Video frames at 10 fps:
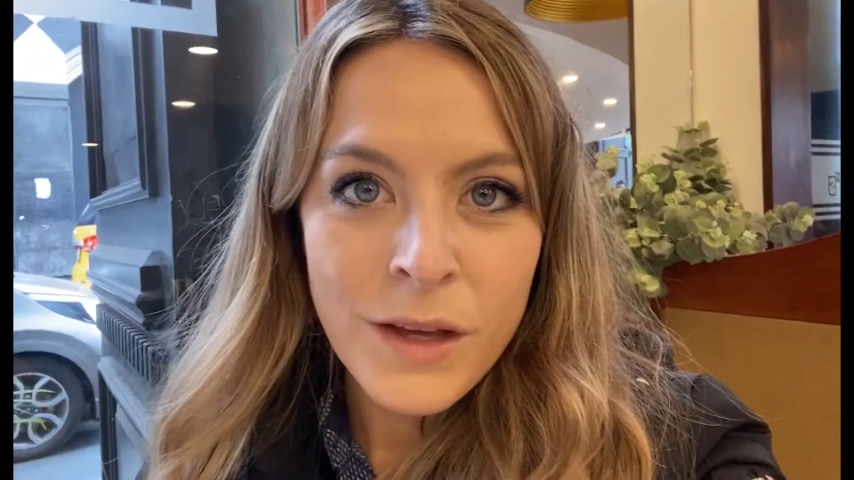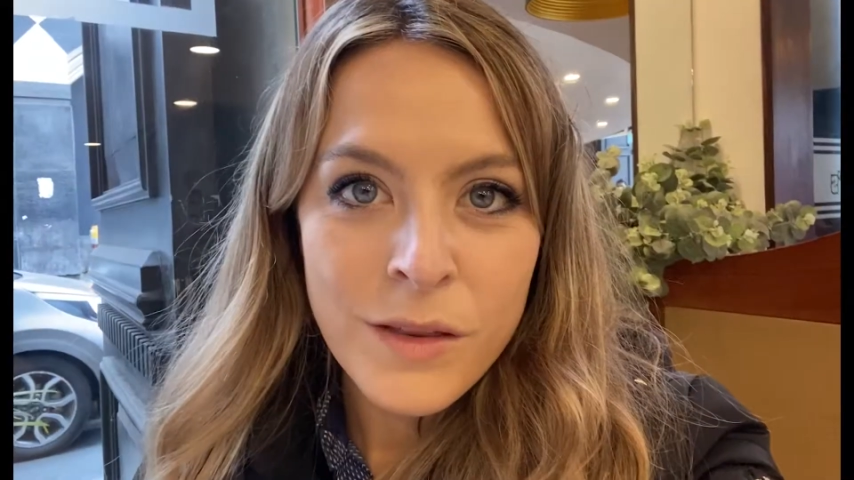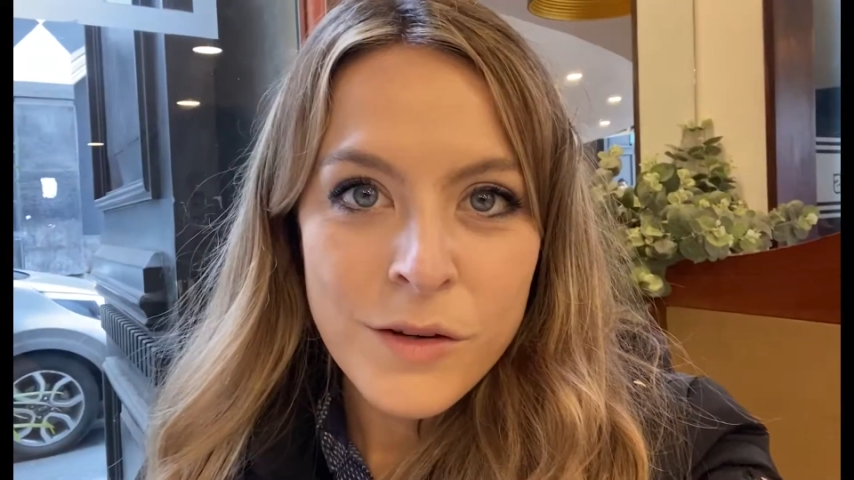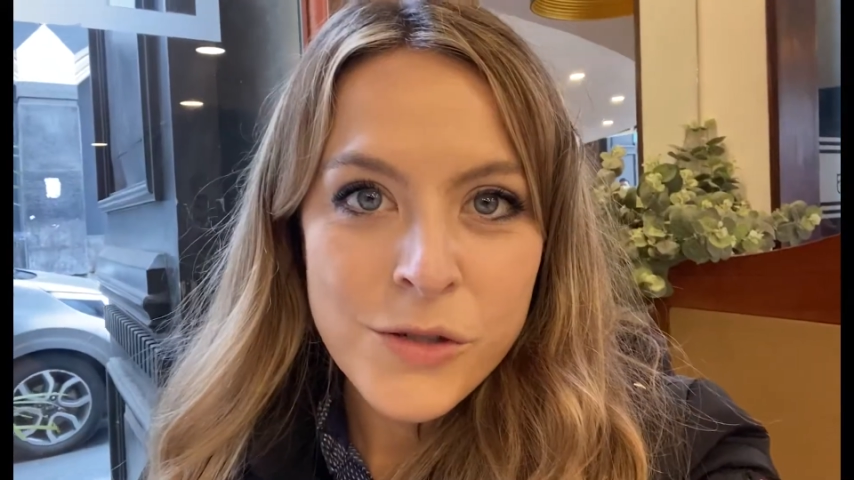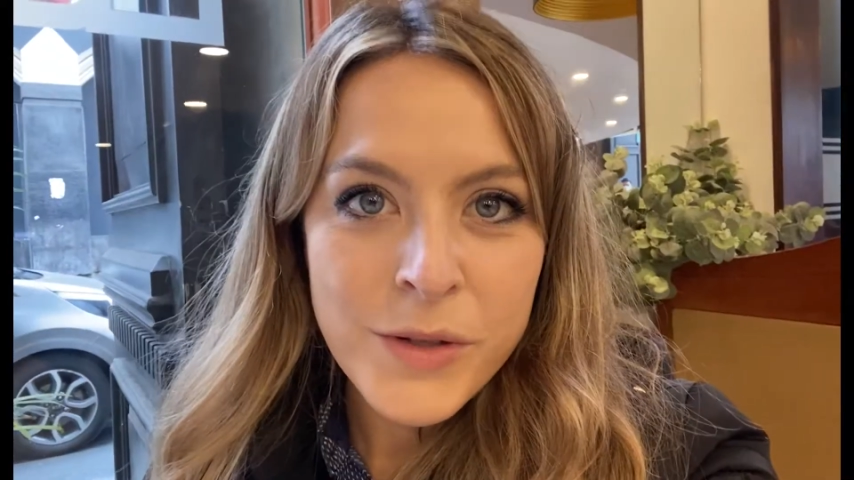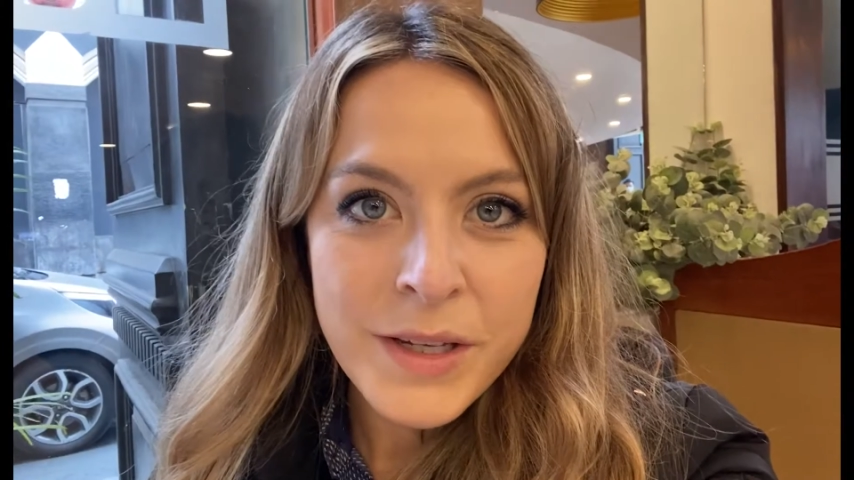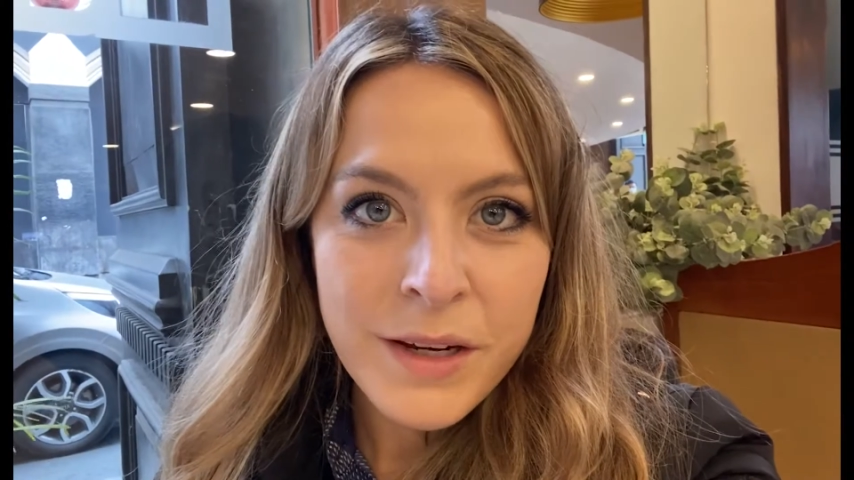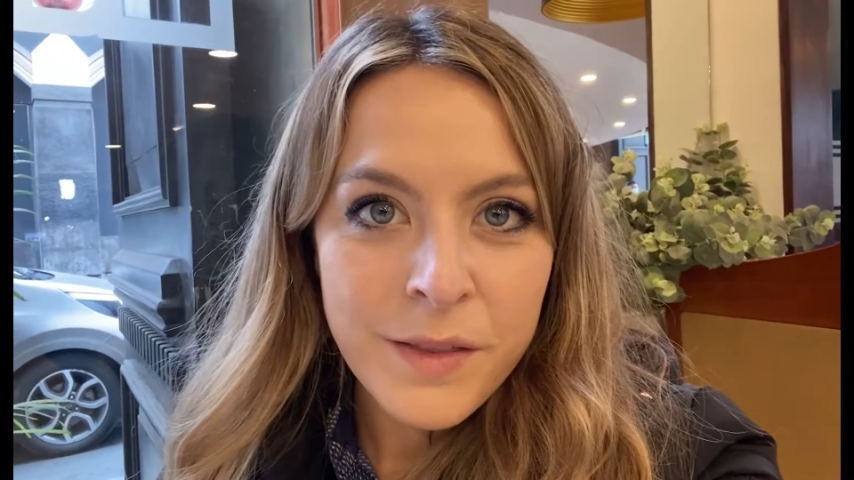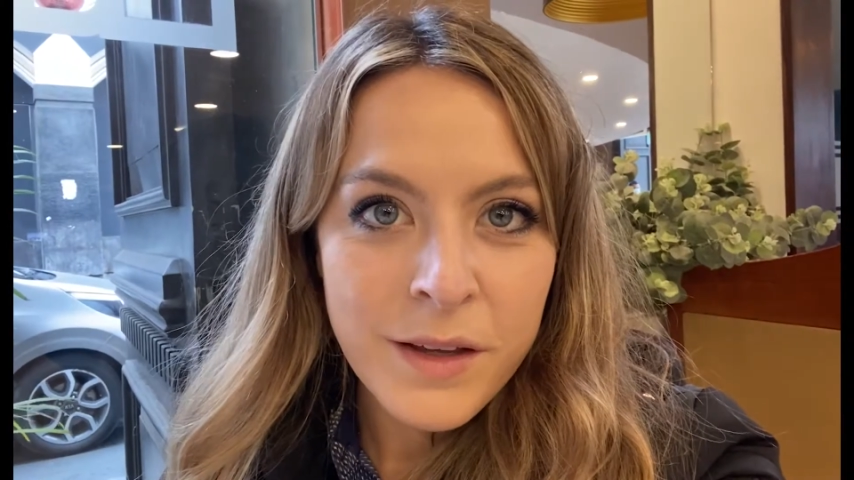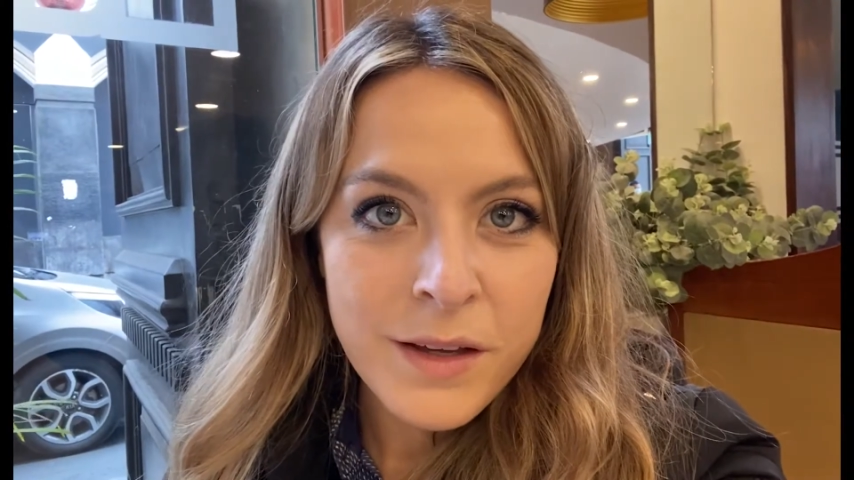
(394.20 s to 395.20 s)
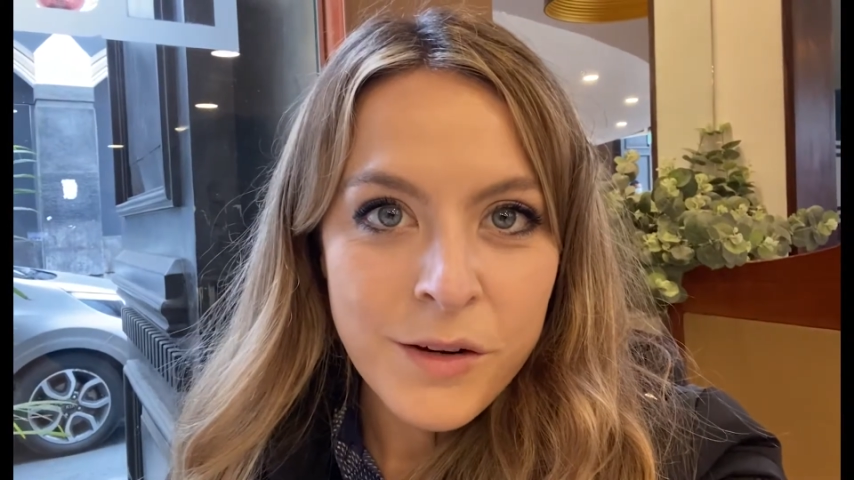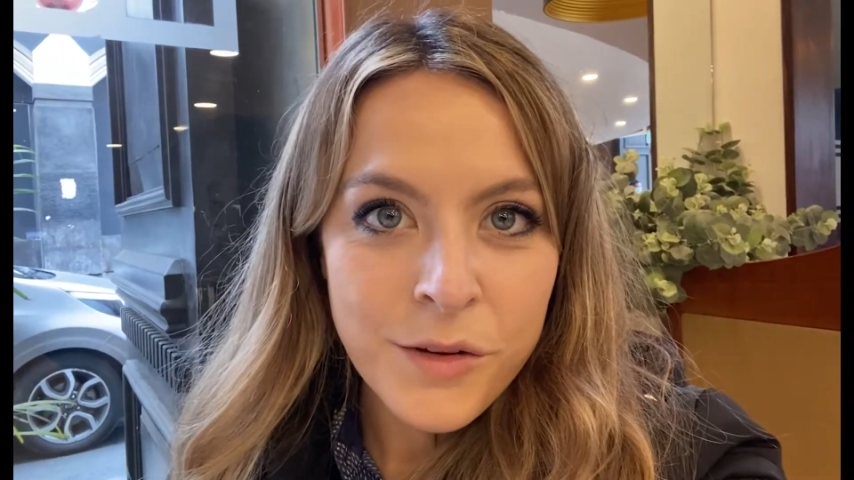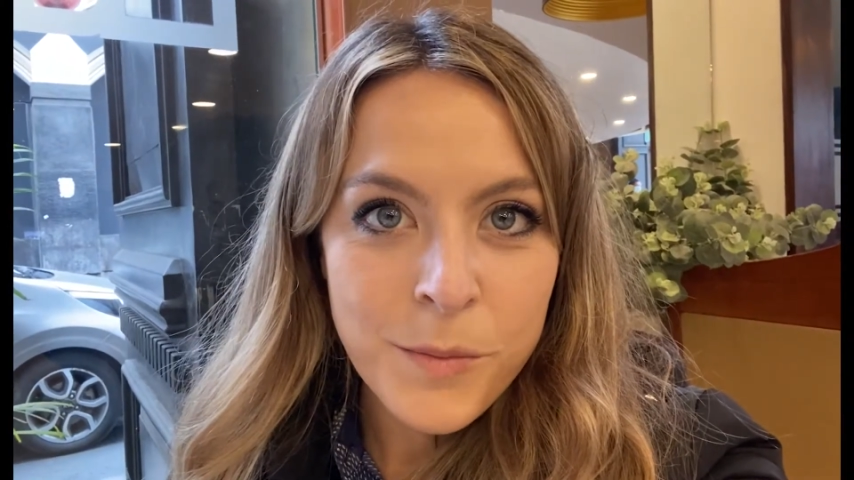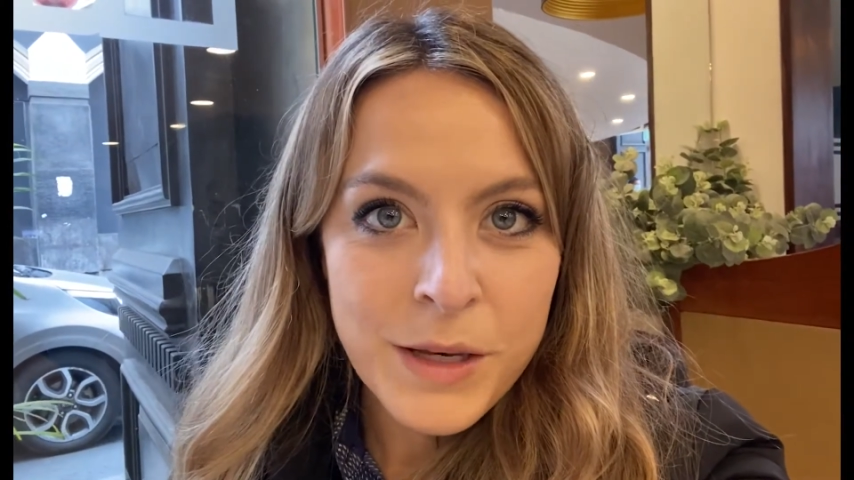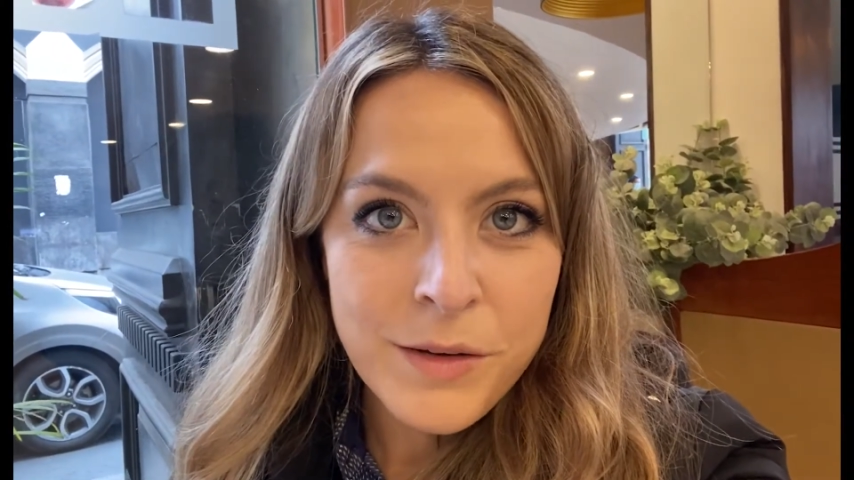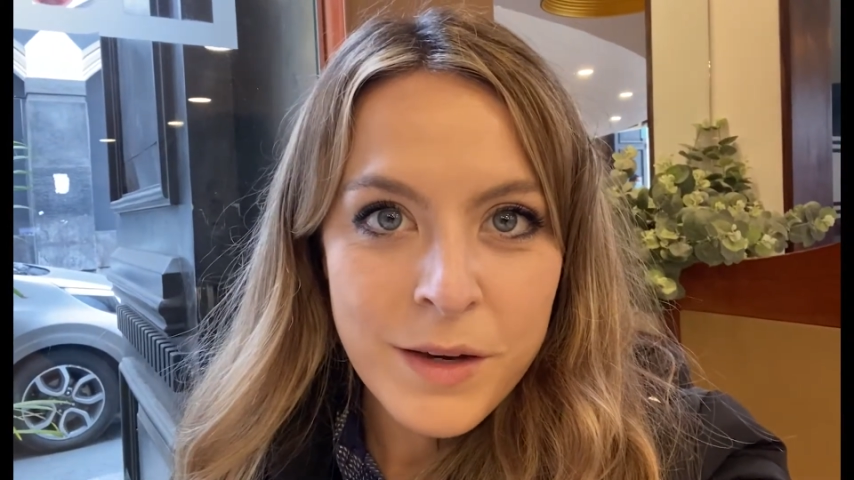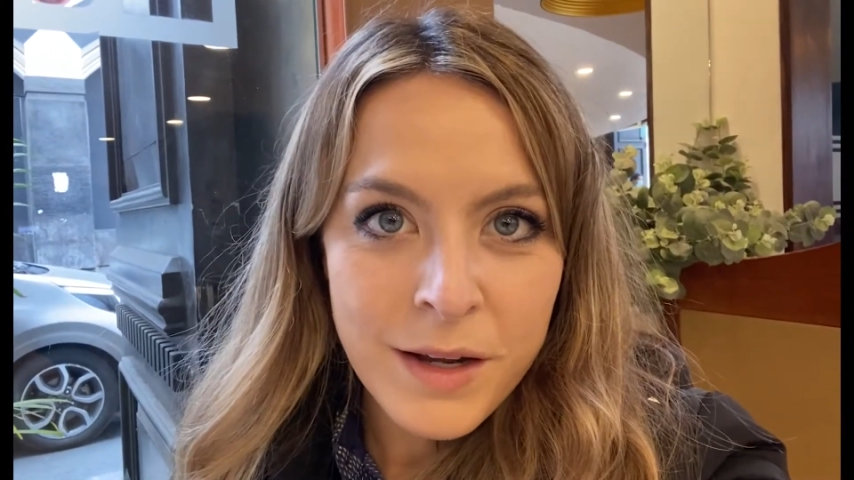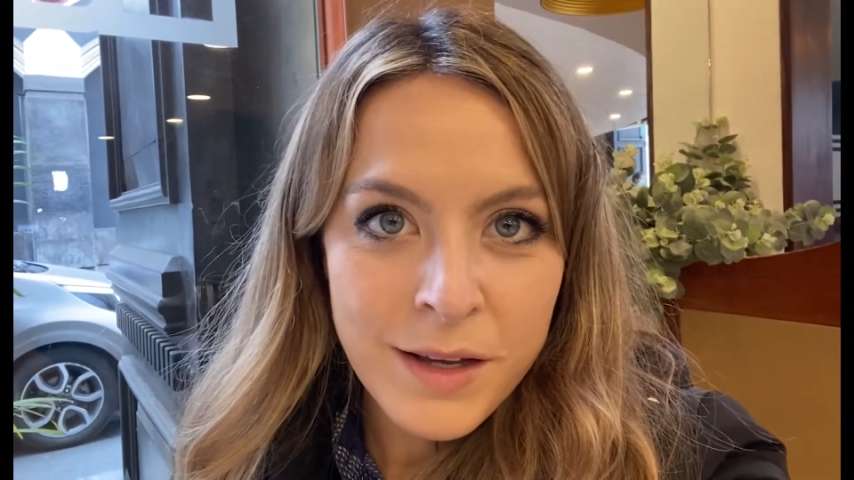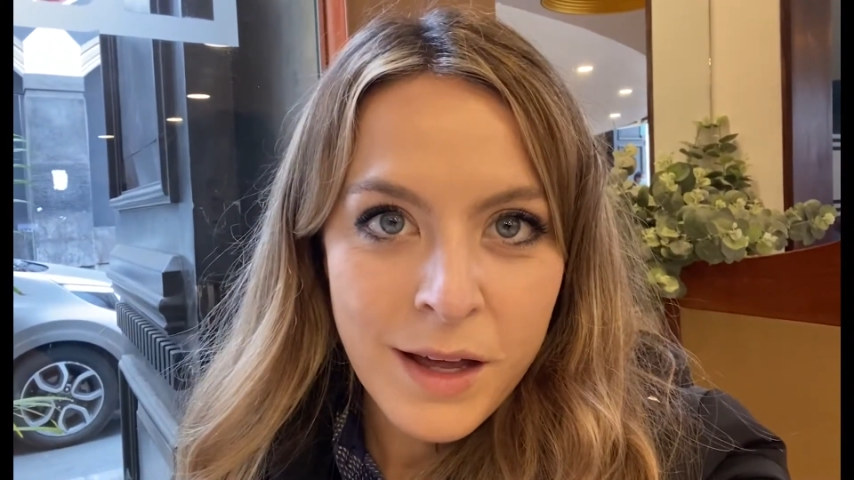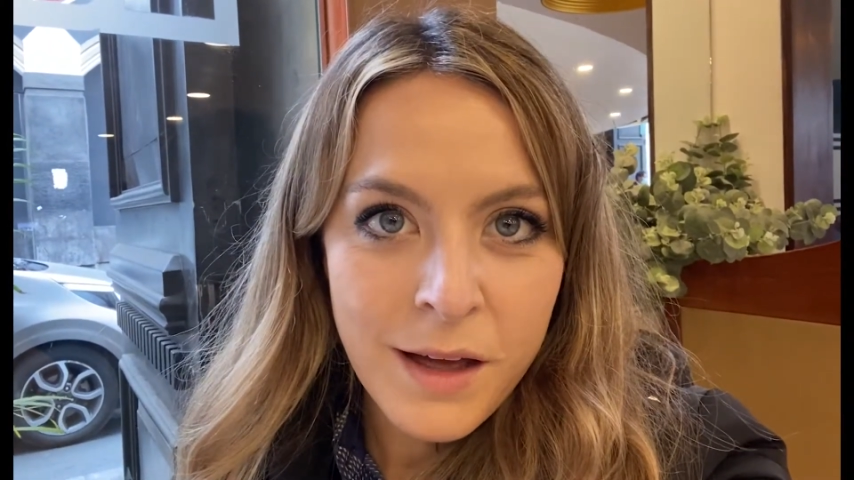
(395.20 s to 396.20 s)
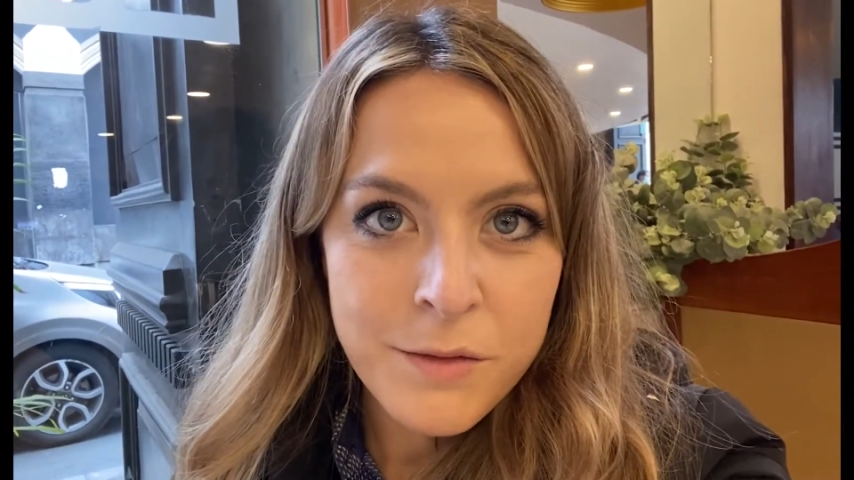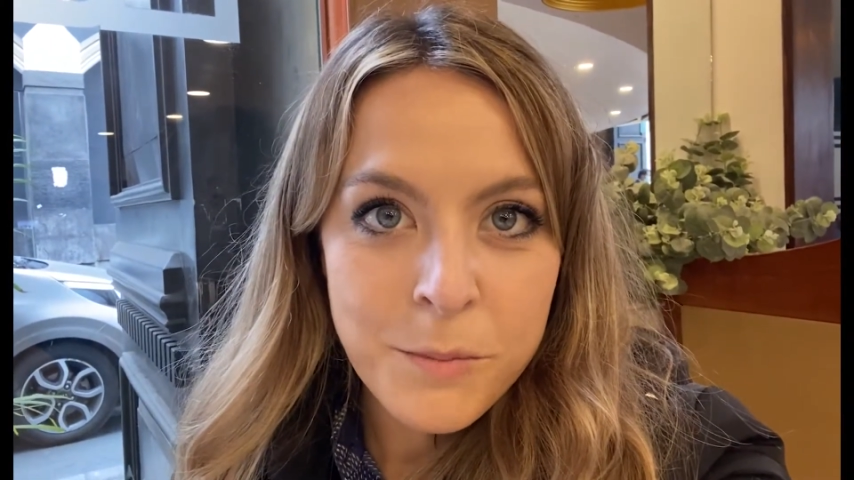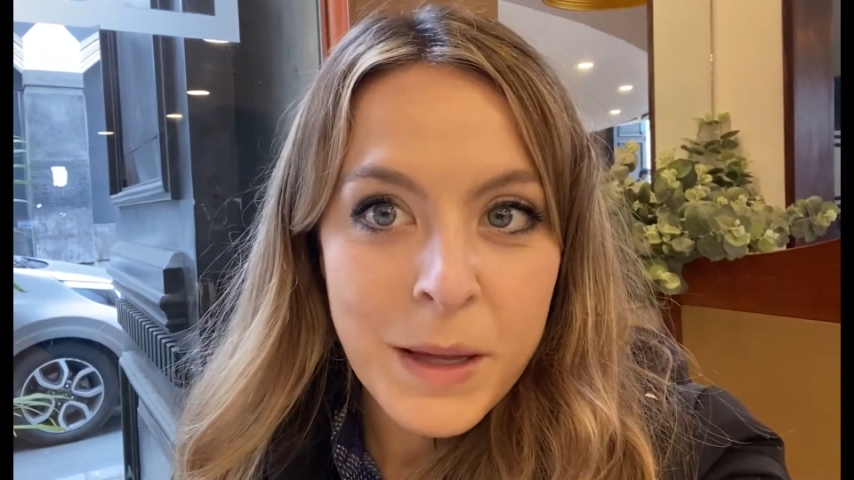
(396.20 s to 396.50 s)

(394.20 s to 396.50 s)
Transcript: There's really nothing here on the menu that I can have,